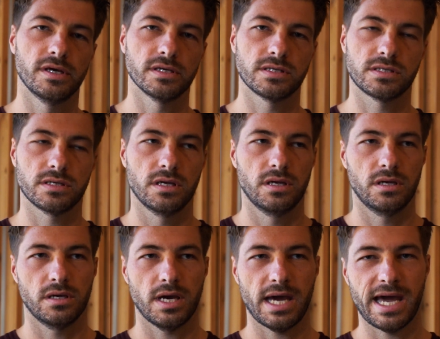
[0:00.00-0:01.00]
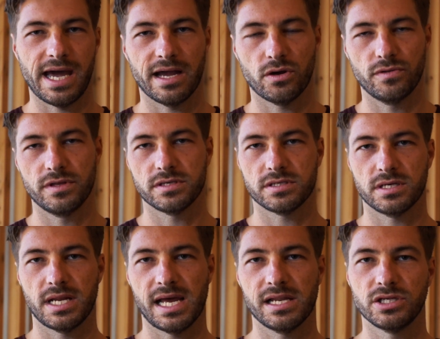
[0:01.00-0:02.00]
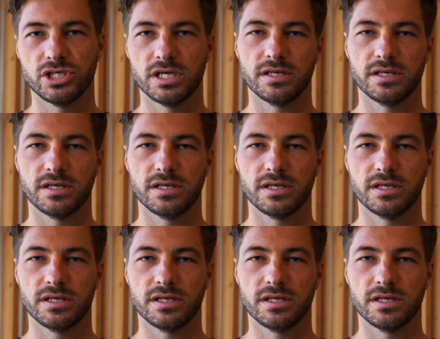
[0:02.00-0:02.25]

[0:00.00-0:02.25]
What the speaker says: this hack, this analogy,